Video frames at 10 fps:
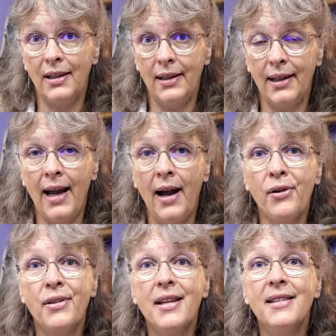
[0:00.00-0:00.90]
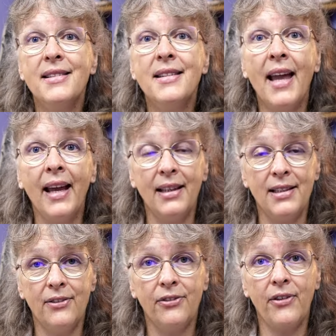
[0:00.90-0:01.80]
allow these
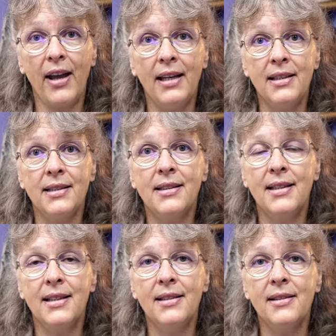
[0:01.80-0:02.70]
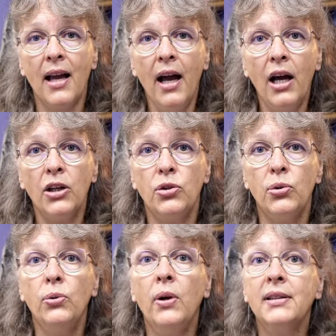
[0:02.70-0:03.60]
negative entities
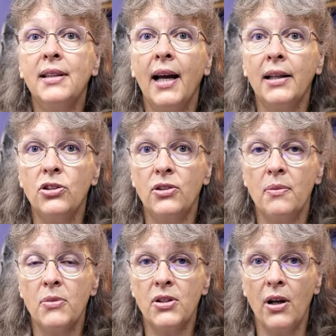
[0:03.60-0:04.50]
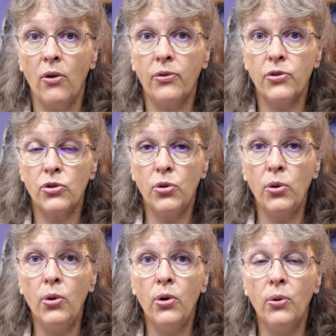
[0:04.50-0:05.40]
to attach themselves
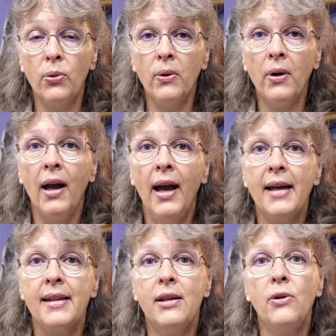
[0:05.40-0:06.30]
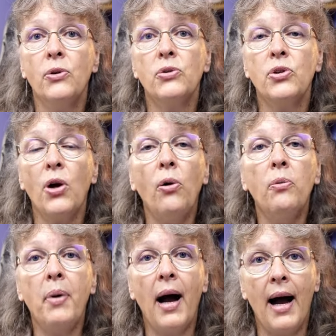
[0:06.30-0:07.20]
to you. Your
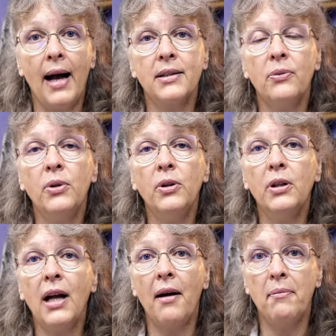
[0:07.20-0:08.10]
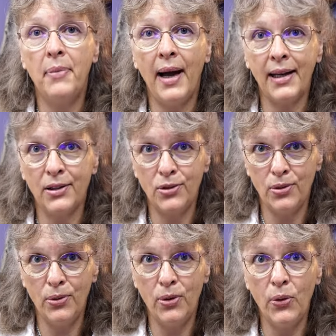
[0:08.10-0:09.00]
soul part will come back
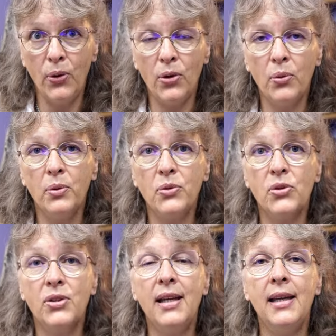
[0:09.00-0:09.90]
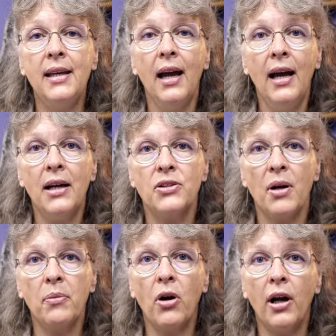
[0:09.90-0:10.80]
to you. You will see
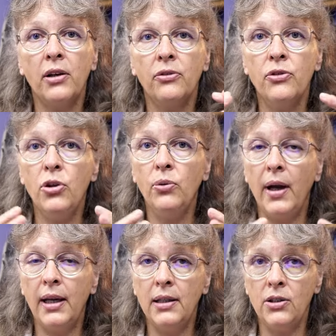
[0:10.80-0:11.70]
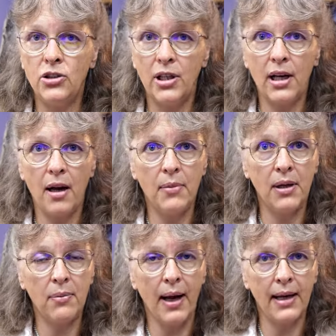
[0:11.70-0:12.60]
some kind of new energy
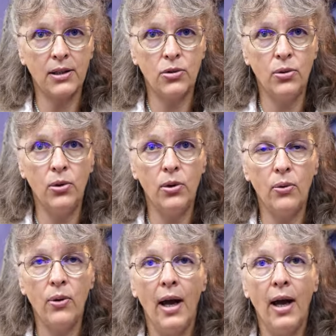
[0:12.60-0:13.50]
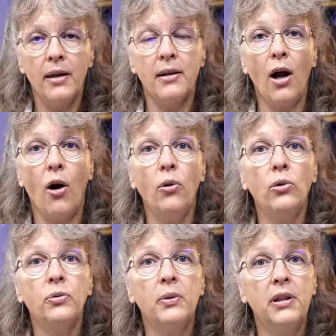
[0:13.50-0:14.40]
coming back to you. The
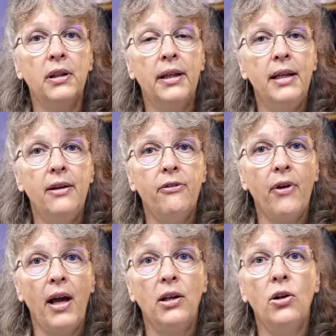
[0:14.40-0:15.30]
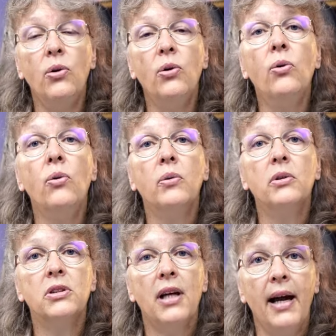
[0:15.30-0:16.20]
old will leave, and you
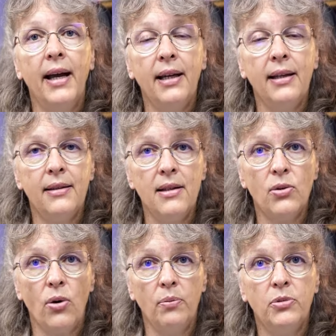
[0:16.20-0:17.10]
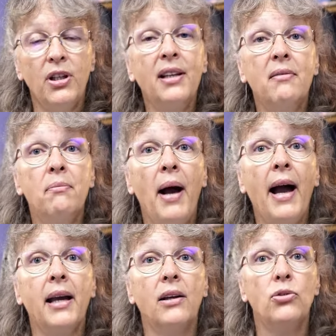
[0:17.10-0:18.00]
will take this object
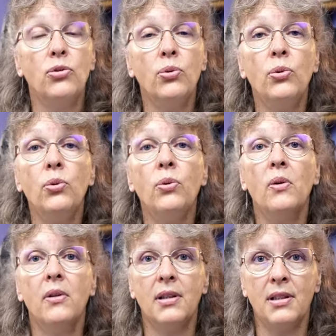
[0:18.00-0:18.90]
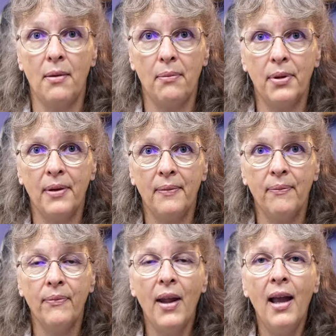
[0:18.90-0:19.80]
back to the dump.
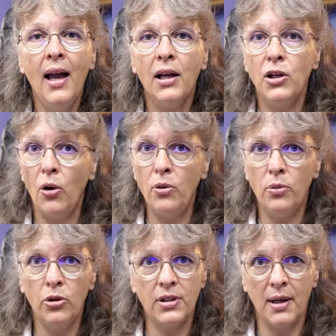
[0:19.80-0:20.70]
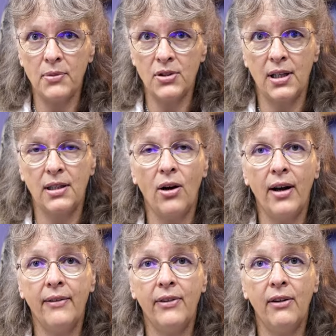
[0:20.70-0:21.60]
No more dumpster
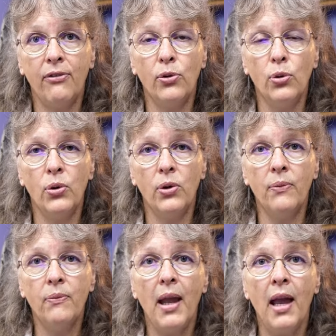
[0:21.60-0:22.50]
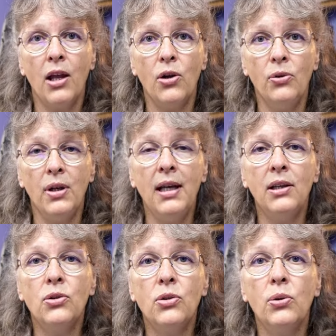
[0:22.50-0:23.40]
diving for you. You
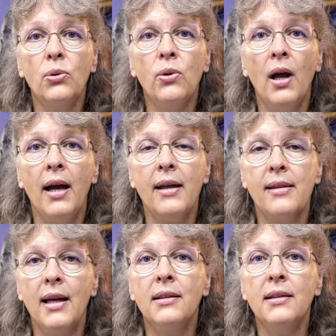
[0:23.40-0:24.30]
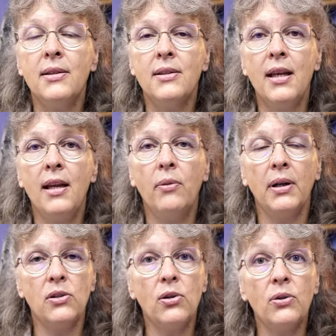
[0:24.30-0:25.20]
need to then see,
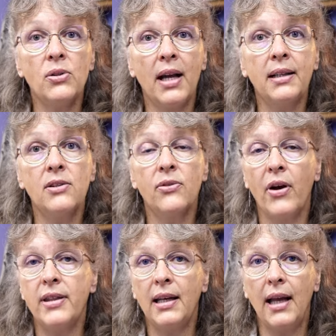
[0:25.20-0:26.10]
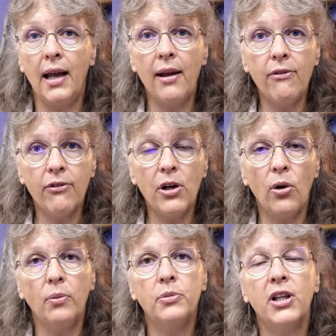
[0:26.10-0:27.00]
once you're satisfied that every
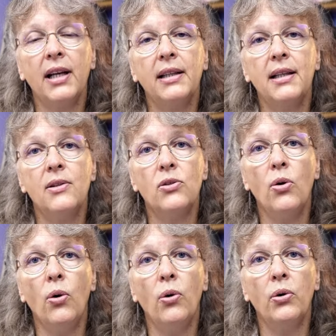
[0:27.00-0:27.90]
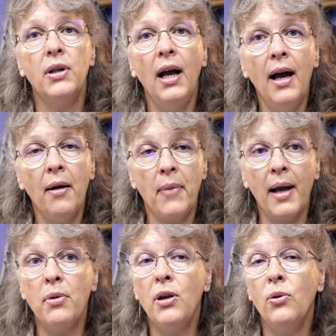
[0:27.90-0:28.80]
object is gone,
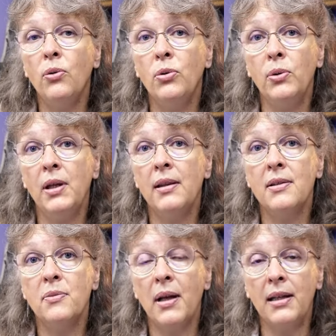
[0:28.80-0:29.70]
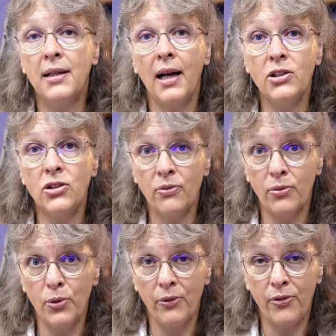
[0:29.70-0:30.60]
maybe you're doing this meditation
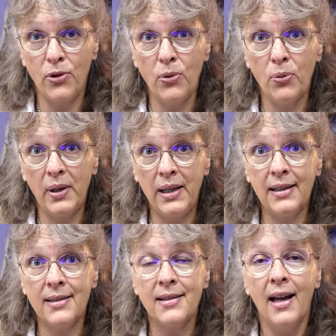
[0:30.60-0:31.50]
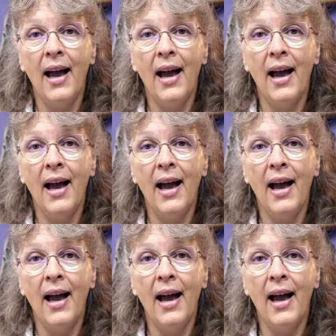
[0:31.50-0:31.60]
for a few weeks,